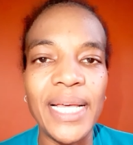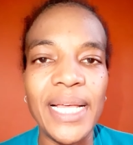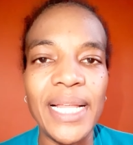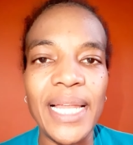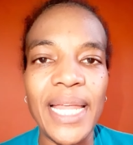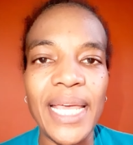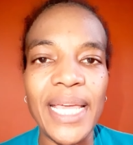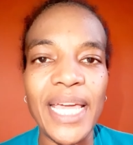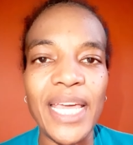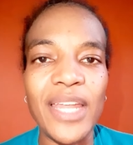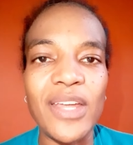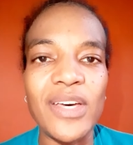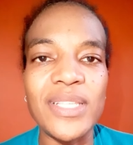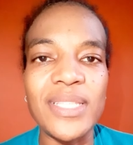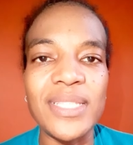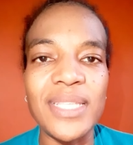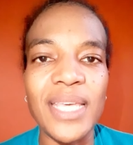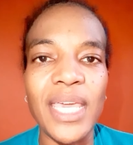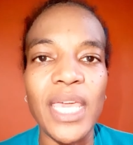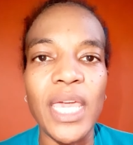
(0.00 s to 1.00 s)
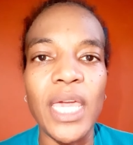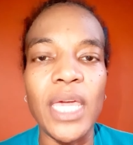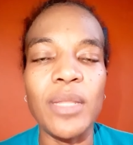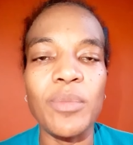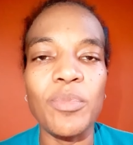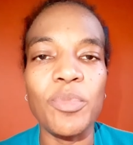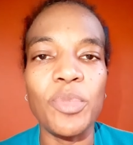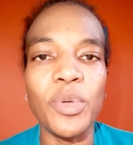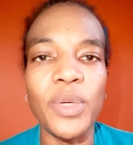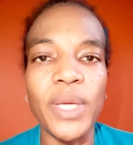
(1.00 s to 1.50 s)
Like I say,
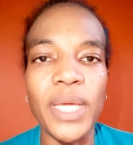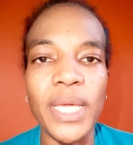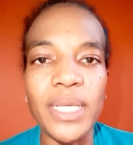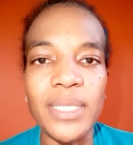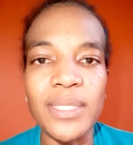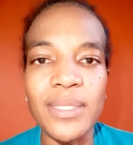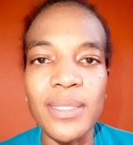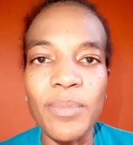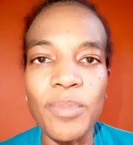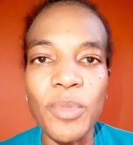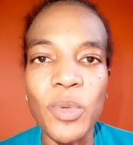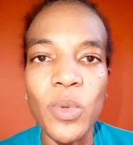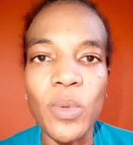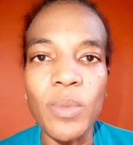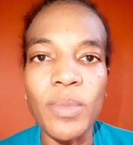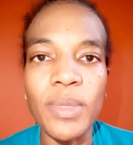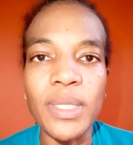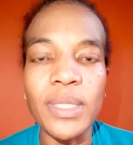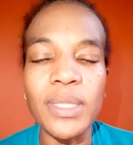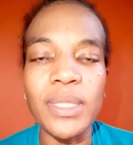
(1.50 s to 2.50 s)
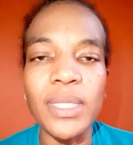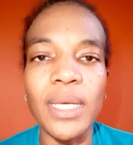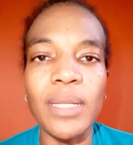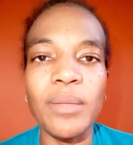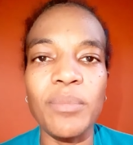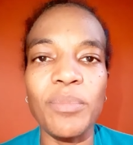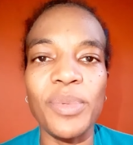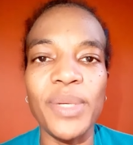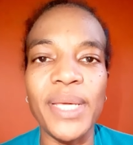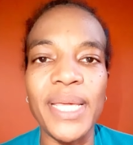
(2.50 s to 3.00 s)
embrace the moment,
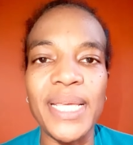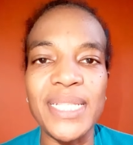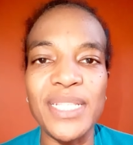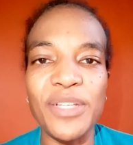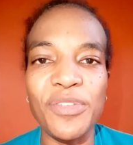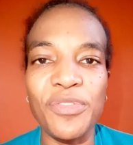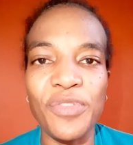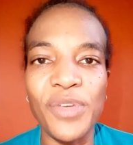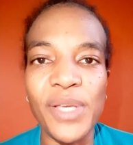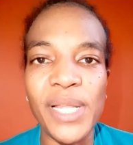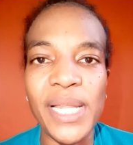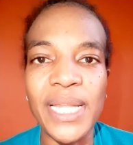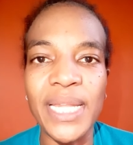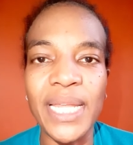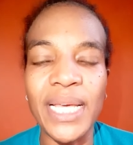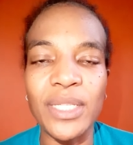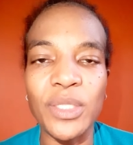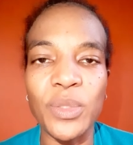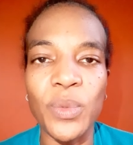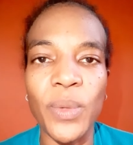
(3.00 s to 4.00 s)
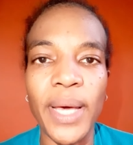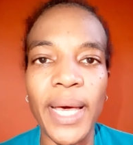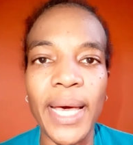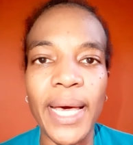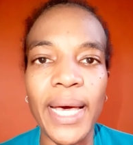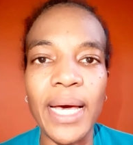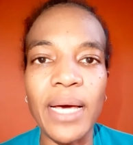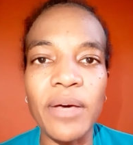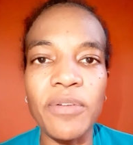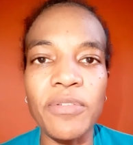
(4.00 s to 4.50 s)
embrace the feeling that you
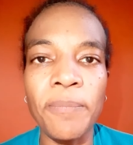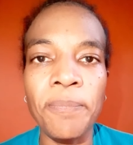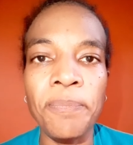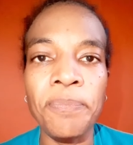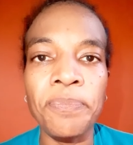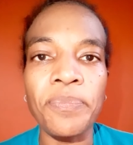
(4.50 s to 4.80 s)
have,